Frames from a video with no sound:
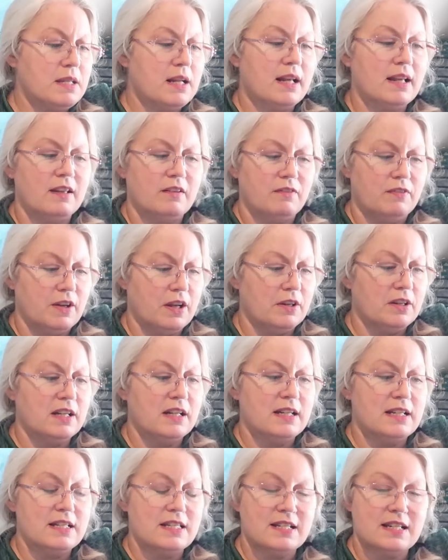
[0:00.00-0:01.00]
that I had found
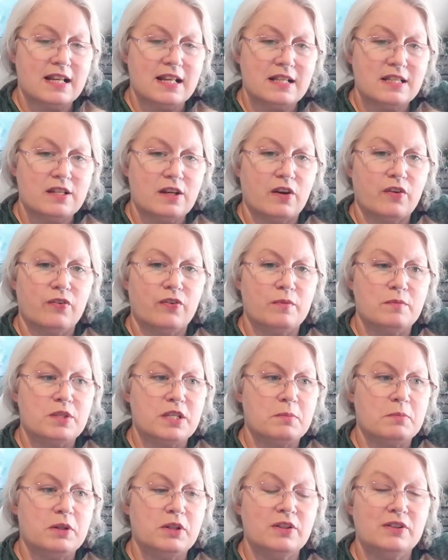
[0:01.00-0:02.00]
in an estate sale from
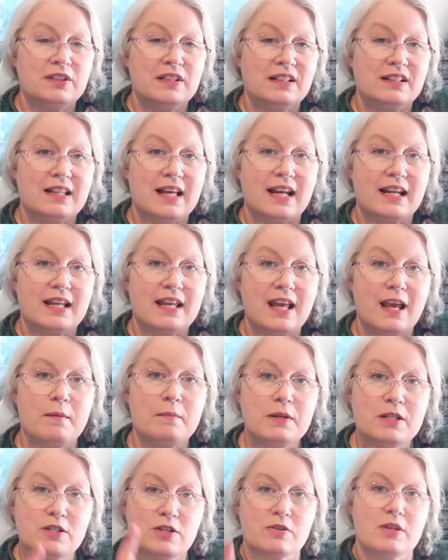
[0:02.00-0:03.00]
someone who did a lot of
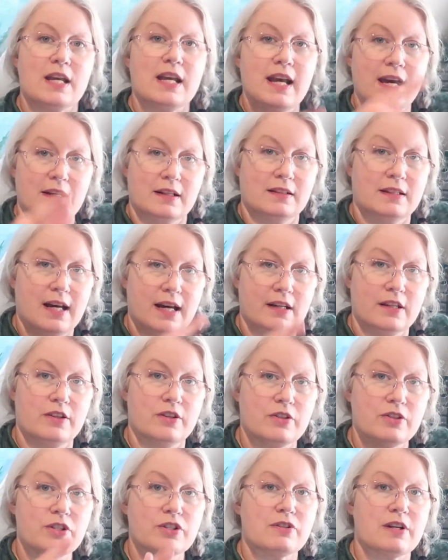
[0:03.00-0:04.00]
camping. So they had a lot of
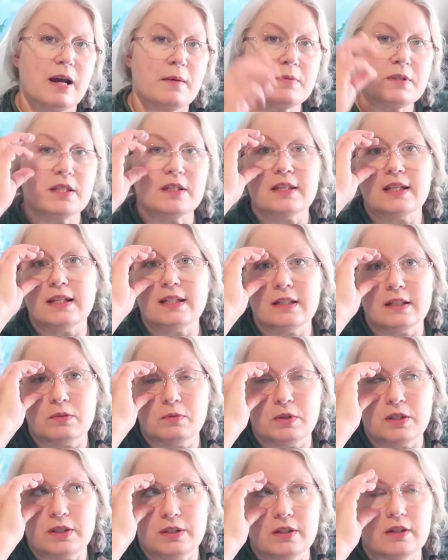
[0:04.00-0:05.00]
those straps that they did
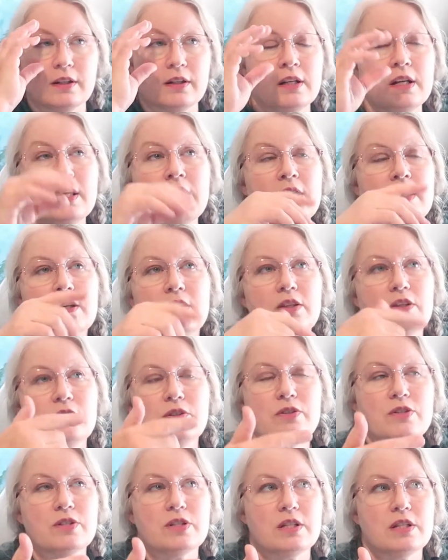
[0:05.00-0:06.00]
with
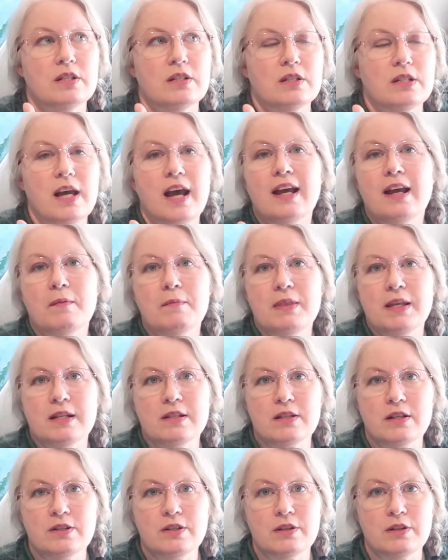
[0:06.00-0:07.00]
used to tie up
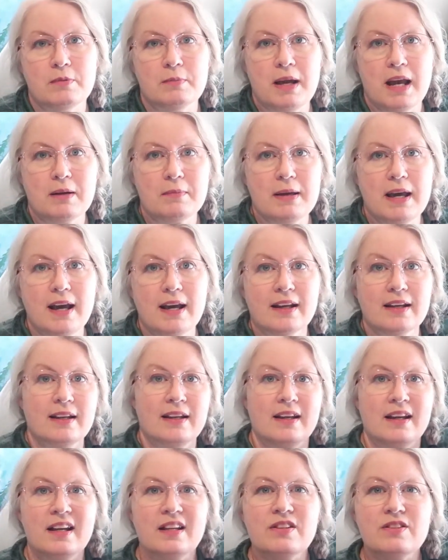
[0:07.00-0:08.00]
things onto their backpack.
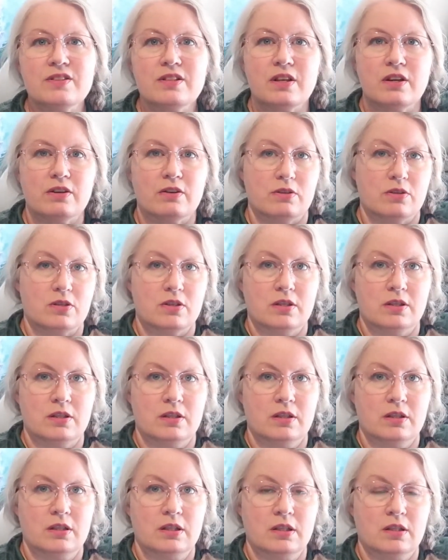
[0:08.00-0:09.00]
I used those.
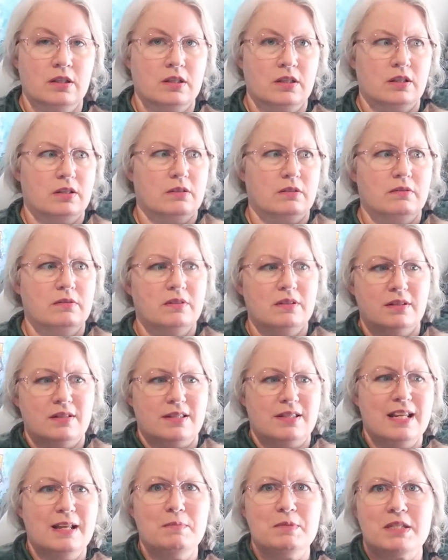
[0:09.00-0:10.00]
They're
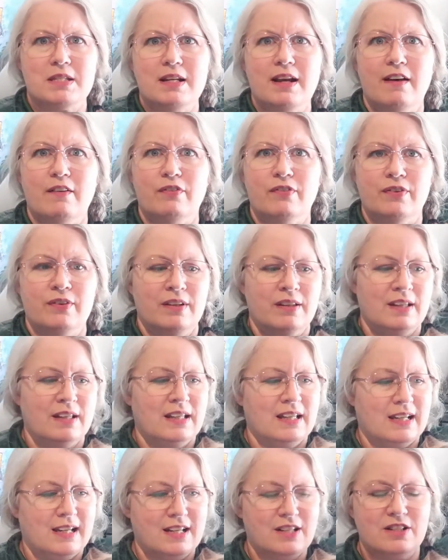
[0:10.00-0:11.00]
same stuff.
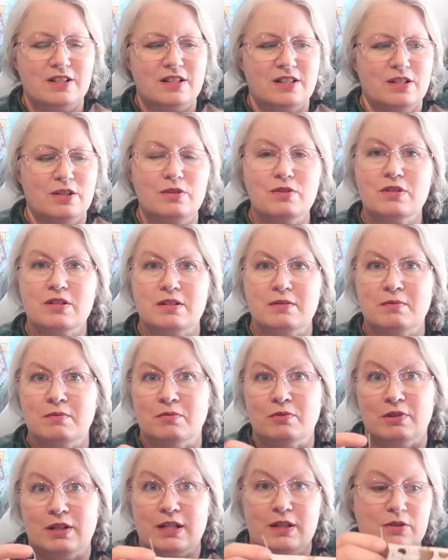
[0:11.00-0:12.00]
I just used
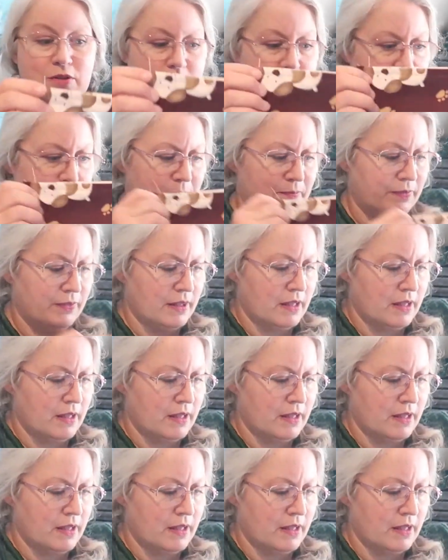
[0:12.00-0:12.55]
them, reused them.